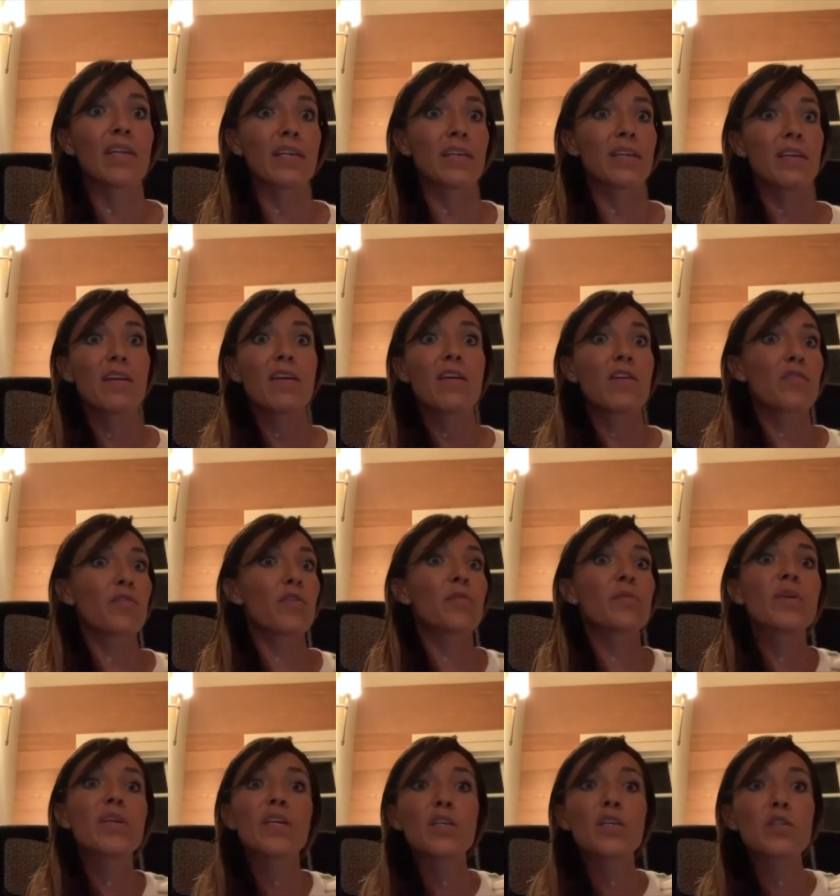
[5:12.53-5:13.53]
like
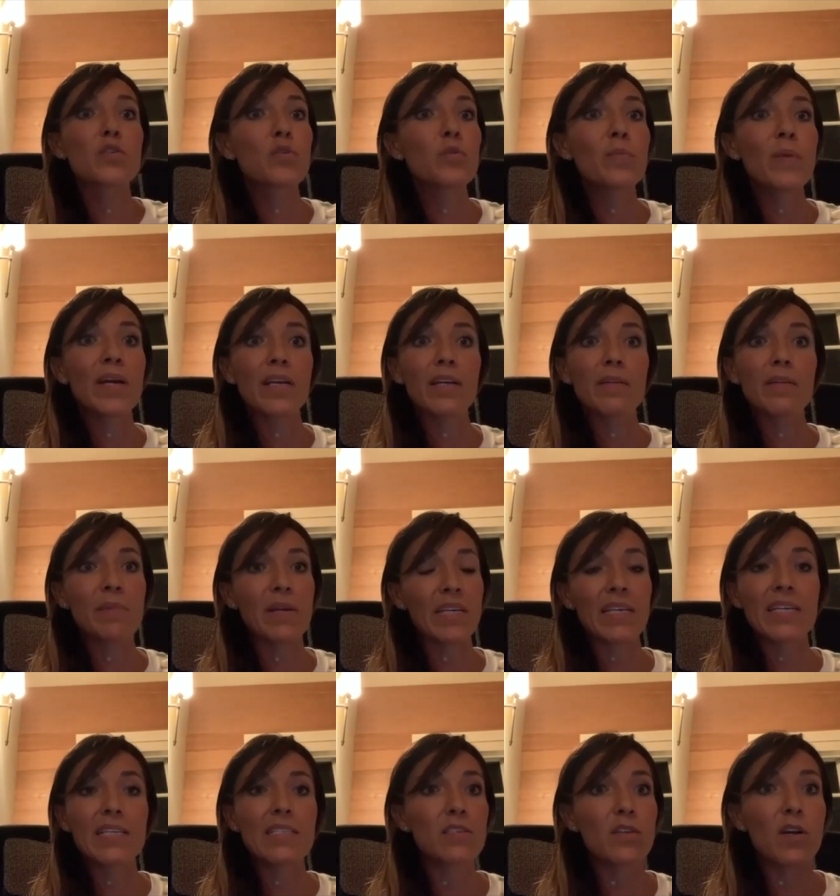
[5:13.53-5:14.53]
from here to my, my
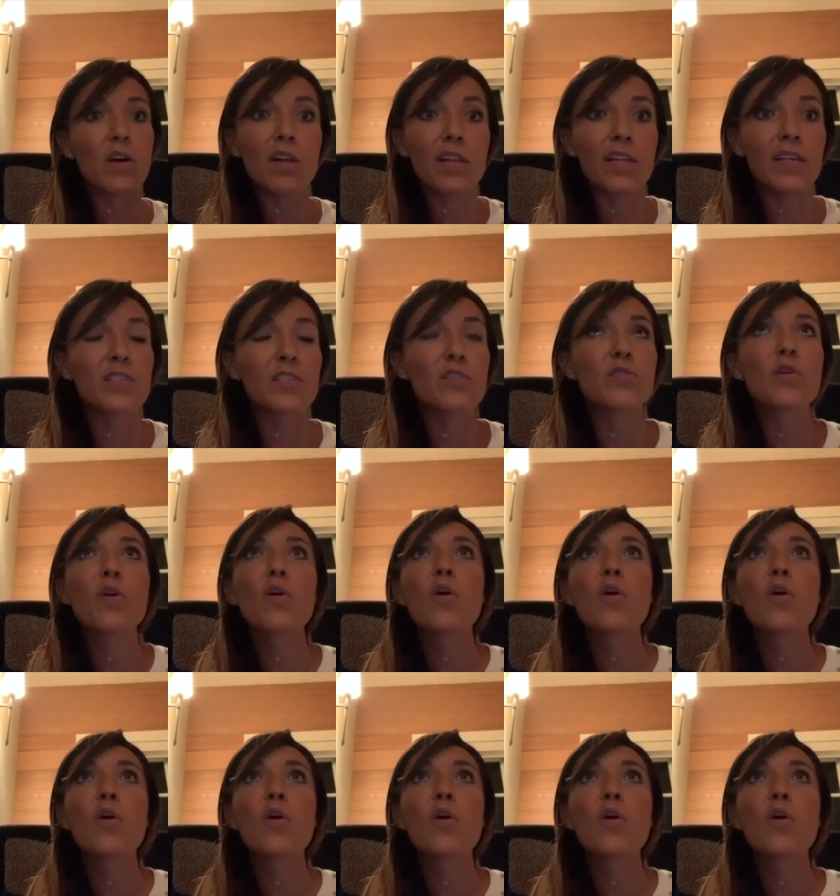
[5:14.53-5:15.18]
kids' college